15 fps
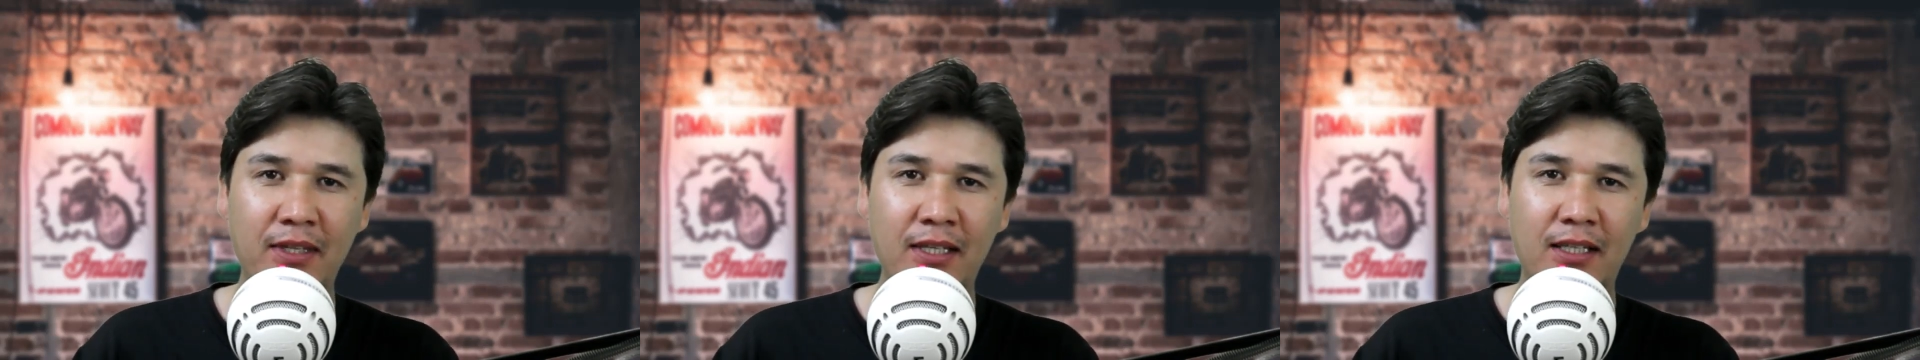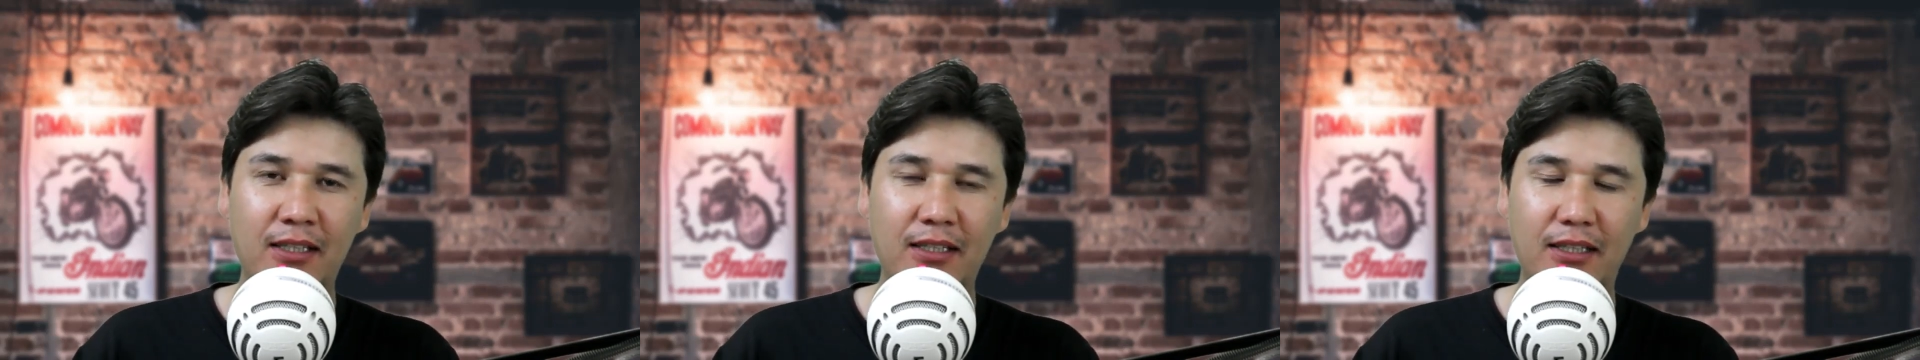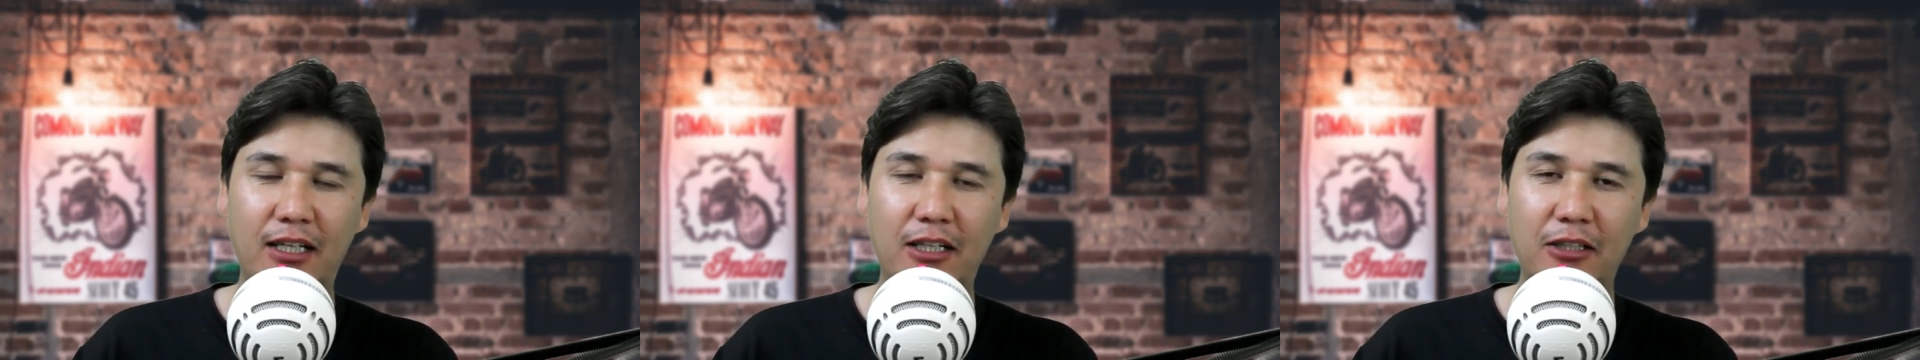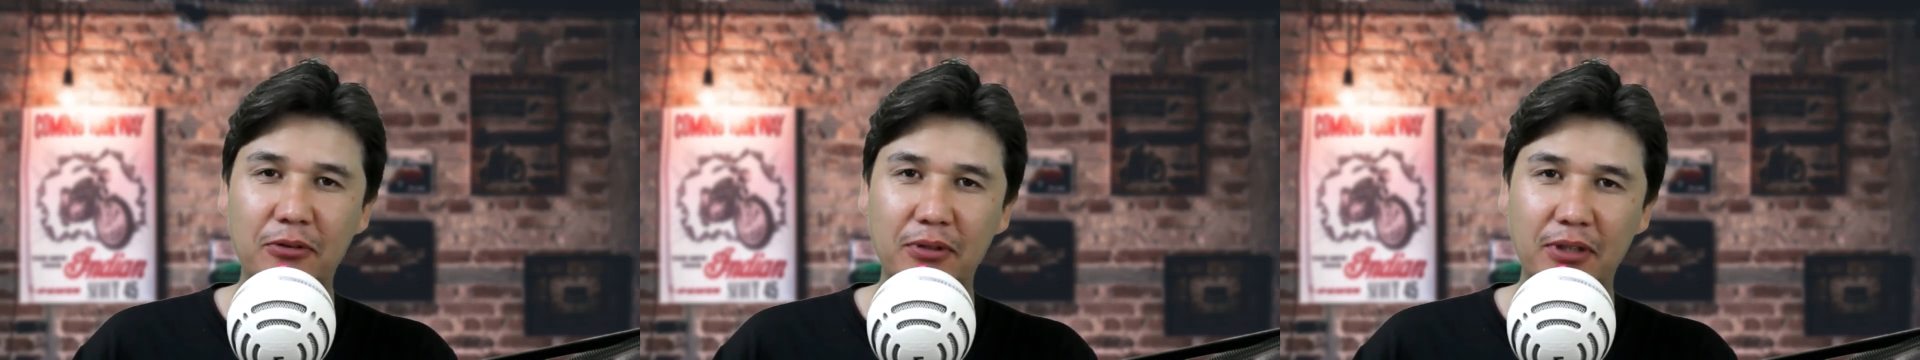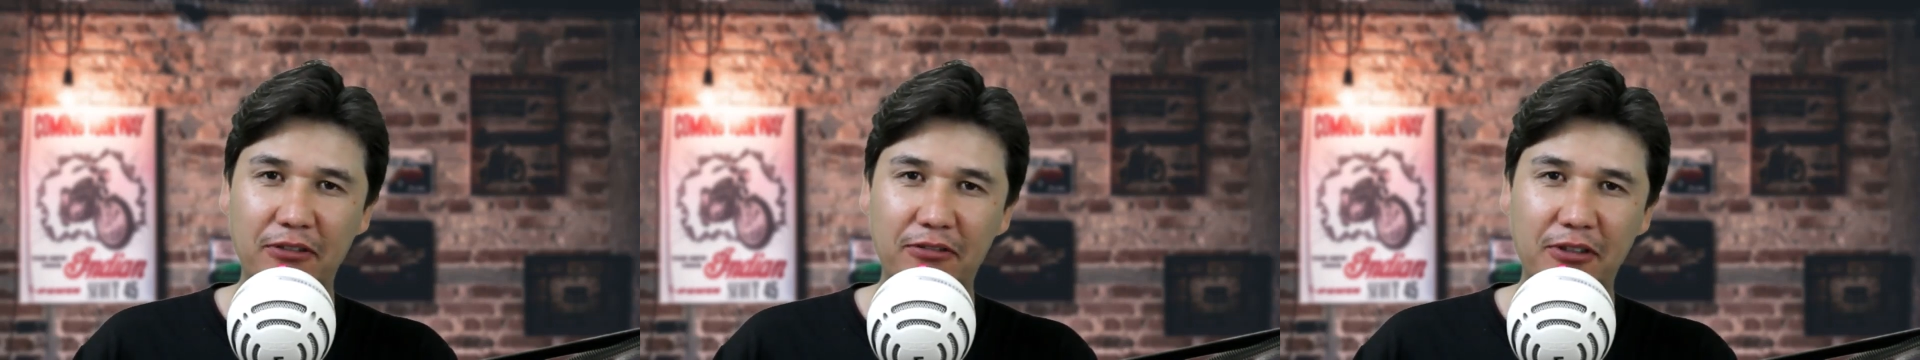
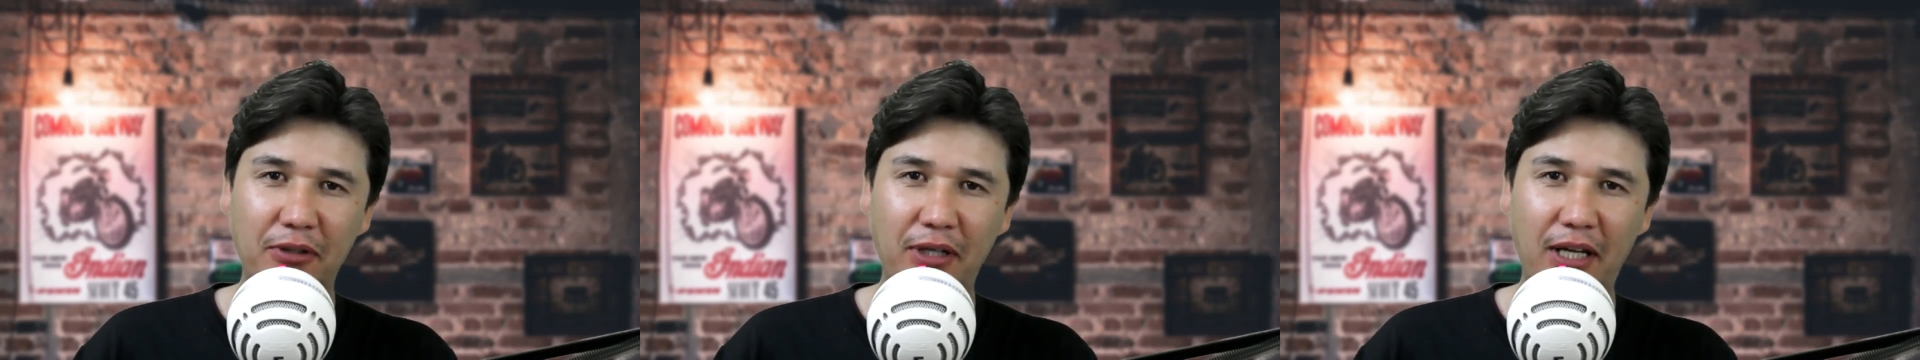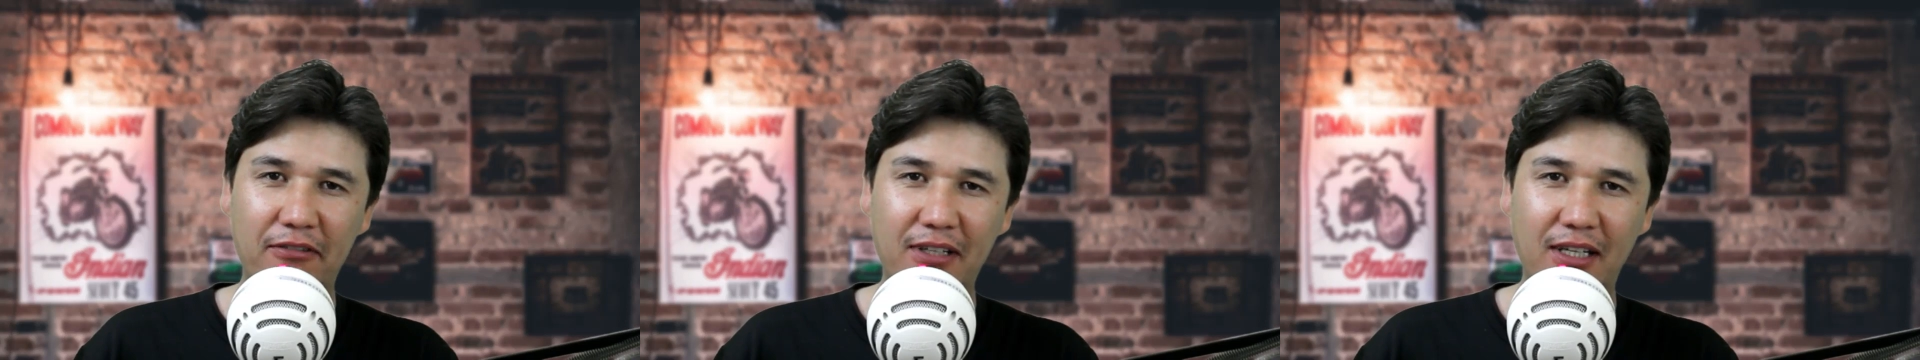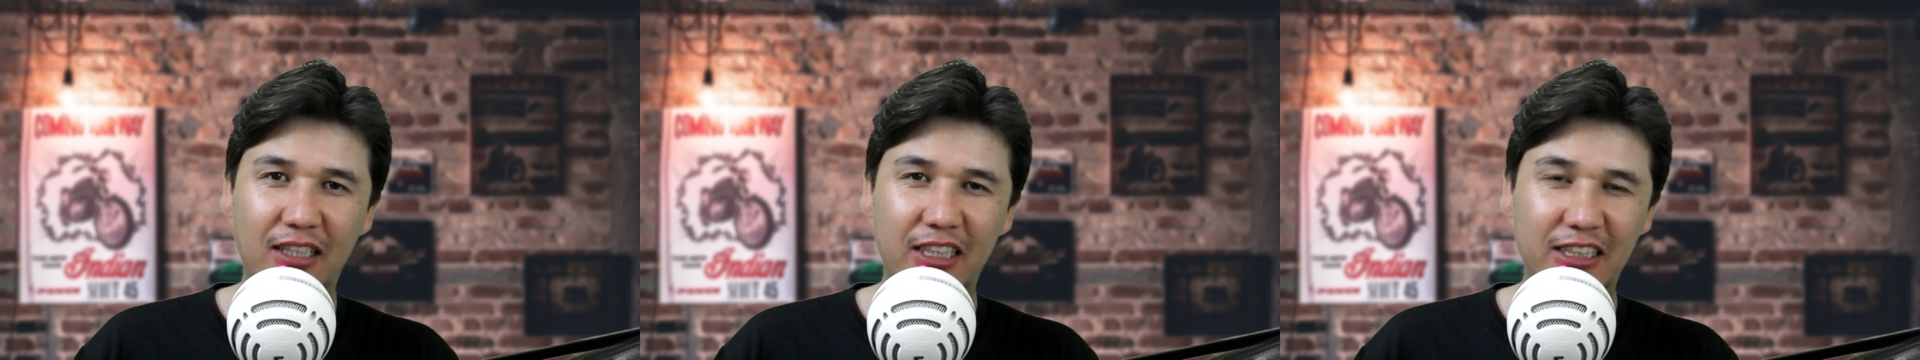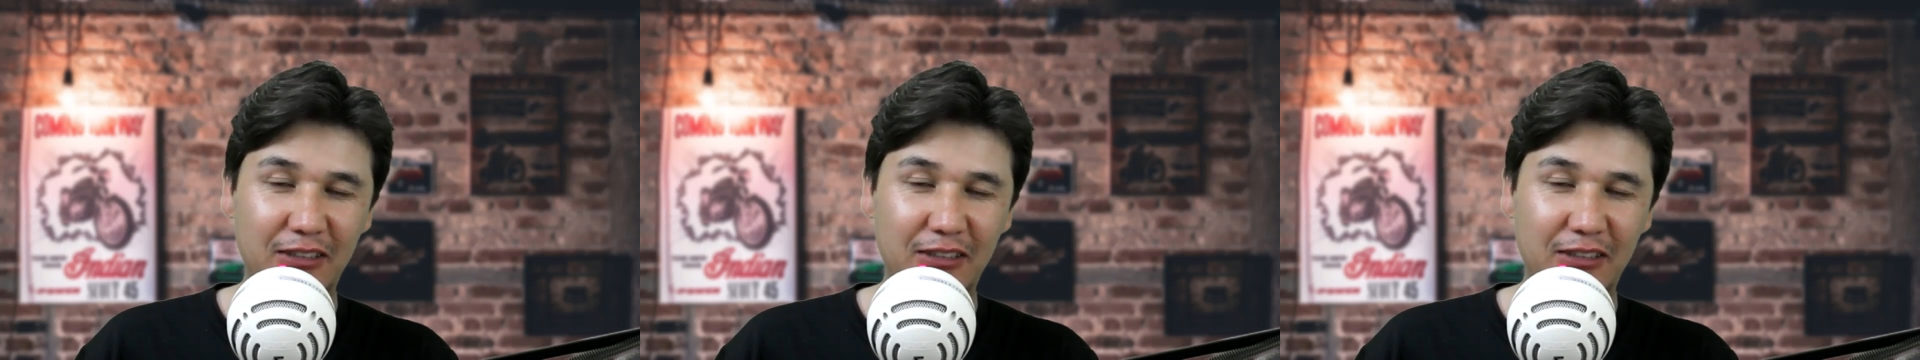now if you have not